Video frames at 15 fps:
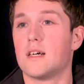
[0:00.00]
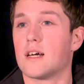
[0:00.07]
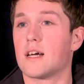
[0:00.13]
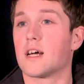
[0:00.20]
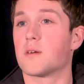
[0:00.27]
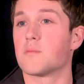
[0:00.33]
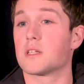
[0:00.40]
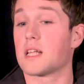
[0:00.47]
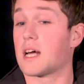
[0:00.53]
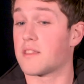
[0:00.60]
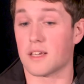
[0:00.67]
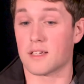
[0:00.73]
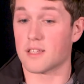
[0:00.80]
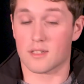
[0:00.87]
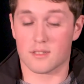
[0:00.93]
And I
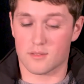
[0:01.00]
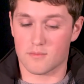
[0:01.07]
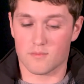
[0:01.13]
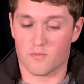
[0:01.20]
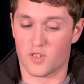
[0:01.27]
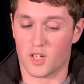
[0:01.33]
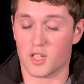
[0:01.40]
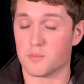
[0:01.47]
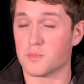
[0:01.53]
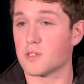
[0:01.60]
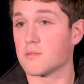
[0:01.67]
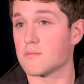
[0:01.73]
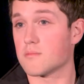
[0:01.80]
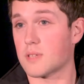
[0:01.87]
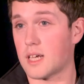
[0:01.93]
think that
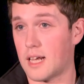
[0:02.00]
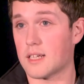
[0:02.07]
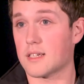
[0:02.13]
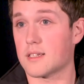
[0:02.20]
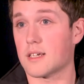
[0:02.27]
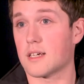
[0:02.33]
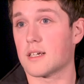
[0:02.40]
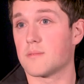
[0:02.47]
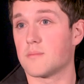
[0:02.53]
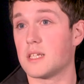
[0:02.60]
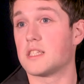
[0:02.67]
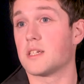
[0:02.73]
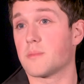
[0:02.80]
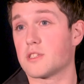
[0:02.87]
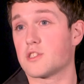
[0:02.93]
Gaelic
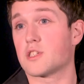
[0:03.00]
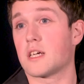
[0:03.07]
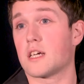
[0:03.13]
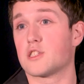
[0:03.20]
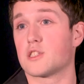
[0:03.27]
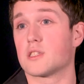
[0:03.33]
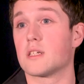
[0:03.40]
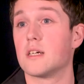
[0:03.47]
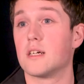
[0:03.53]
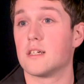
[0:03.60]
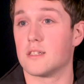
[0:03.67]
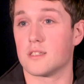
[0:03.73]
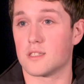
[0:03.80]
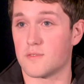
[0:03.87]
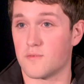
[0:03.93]
medium education
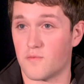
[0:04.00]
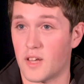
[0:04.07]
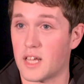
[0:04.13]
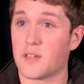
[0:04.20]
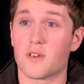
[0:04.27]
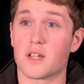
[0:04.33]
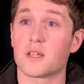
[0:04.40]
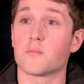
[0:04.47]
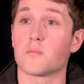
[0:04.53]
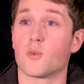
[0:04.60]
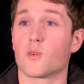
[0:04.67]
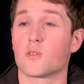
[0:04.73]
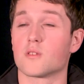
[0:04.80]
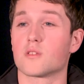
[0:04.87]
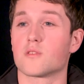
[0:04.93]
is very, very
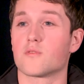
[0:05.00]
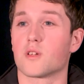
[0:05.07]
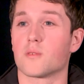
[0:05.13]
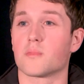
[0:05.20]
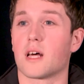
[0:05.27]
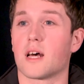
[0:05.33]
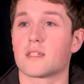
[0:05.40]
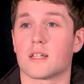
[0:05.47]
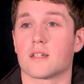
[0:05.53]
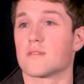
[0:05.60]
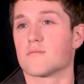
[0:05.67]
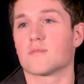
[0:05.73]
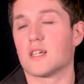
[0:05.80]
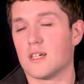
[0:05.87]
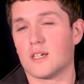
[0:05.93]
important from that. And
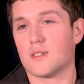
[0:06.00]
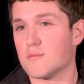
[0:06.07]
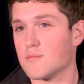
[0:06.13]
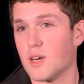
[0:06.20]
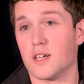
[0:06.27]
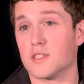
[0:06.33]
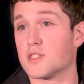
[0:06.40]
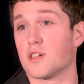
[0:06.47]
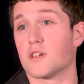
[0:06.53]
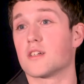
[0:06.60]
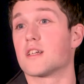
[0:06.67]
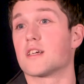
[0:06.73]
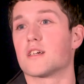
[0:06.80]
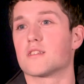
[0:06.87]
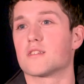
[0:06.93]

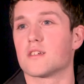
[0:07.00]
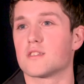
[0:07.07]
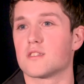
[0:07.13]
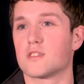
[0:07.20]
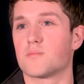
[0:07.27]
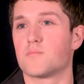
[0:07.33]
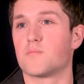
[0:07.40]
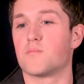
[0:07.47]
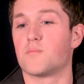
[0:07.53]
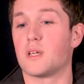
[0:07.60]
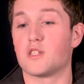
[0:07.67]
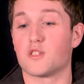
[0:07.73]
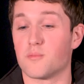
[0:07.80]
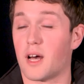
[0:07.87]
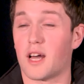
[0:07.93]
it's
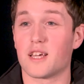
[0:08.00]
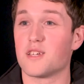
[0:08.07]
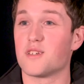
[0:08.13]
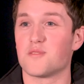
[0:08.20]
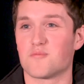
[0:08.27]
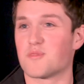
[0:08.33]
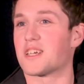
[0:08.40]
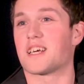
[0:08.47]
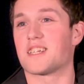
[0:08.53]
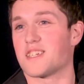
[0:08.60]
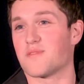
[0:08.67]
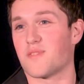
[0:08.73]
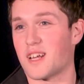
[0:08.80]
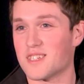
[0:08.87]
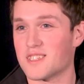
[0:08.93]
been to my great
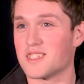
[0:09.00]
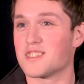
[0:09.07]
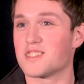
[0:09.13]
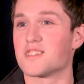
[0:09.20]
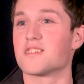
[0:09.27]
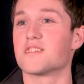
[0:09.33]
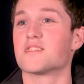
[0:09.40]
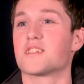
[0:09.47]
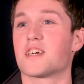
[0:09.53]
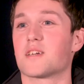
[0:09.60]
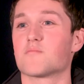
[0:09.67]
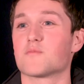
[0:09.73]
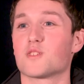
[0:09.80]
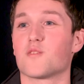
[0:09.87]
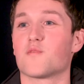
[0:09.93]
advantage in
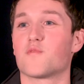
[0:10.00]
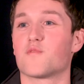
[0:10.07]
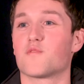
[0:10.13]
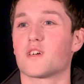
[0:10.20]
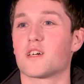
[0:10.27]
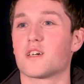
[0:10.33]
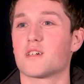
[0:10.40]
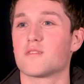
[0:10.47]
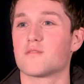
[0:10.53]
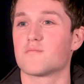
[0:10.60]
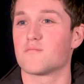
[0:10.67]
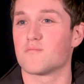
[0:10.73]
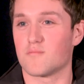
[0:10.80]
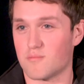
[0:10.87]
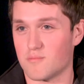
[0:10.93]
terms of
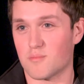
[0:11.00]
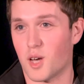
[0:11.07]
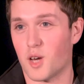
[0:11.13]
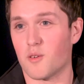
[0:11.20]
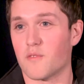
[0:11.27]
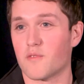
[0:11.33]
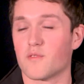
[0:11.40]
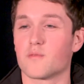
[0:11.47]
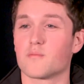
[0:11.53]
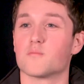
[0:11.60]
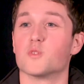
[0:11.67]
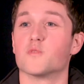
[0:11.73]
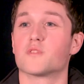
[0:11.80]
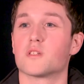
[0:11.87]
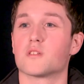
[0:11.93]
how I've
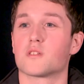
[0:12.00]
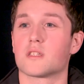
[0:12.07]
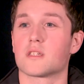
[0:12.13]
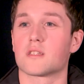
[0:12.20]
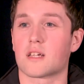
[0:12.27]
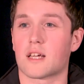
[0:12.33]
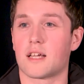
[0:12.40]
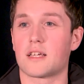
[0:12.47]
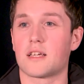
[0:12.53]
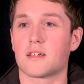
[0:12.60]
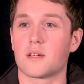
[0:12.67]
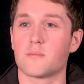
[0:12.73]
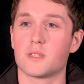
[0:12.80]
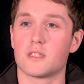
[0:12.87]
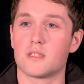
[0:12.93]
moved into the career
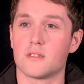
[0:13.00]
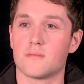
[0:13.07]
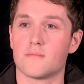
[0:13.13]
I'm in.